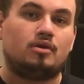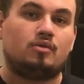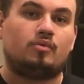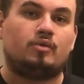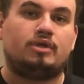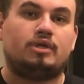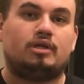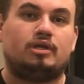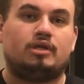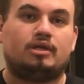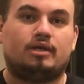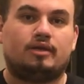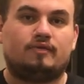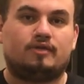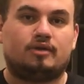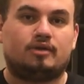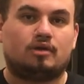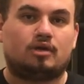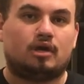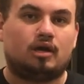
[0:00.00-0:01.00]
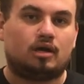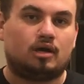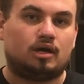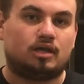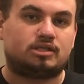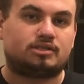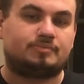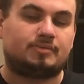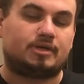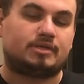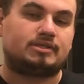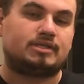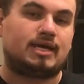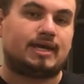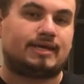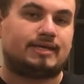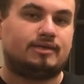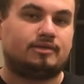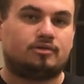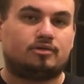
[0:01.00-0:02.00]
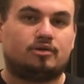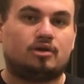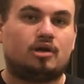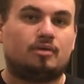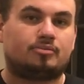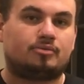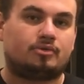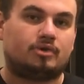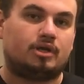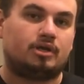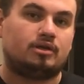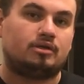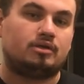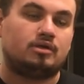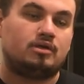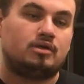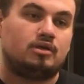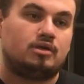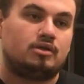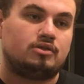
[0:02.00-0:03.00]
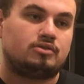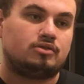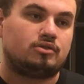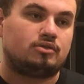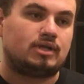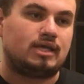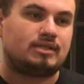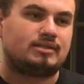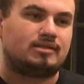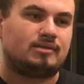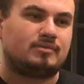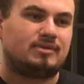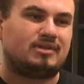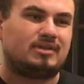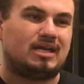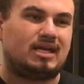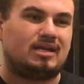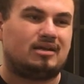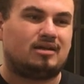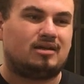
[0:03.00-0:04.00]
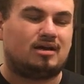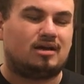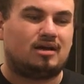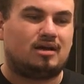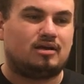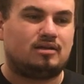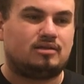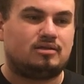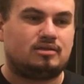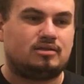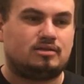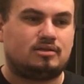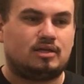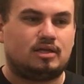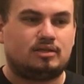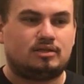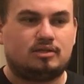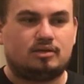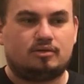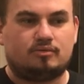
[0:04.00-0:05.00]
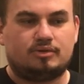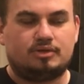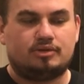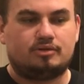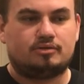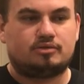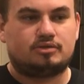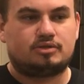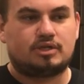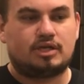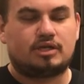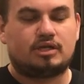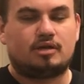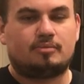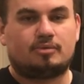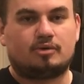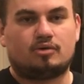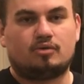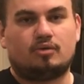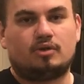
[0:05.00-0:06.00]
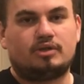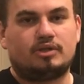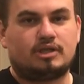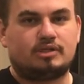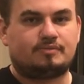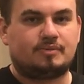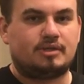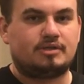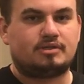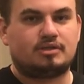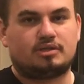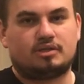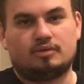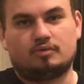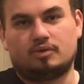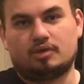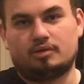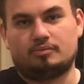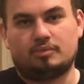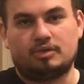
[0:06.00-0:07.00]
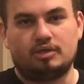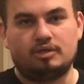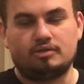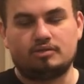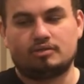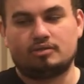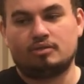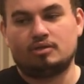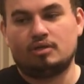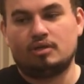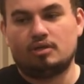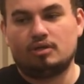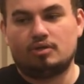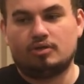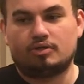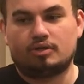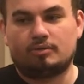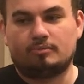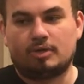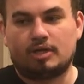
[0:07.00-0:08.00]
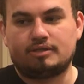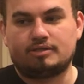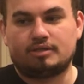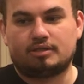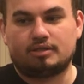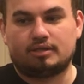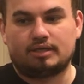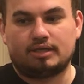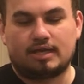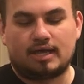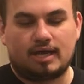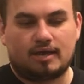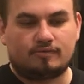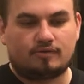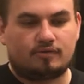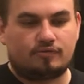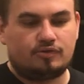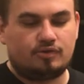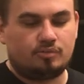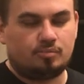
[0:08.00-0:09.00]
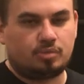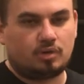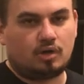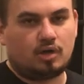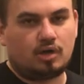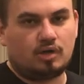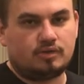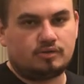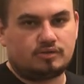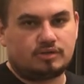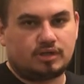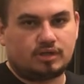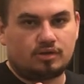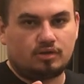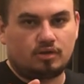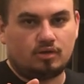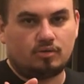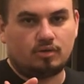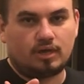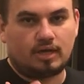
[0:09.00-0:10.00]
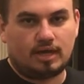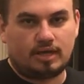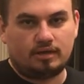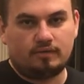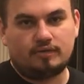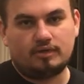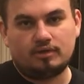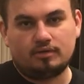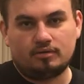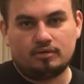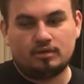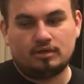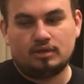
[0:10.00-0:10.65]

we need to give it uh, a spectacular upgrade. So that's something that, uh, you know, when you're setting up a coin, that's basically what it means. You're going to basically going to have a few pawns that go ahead of it,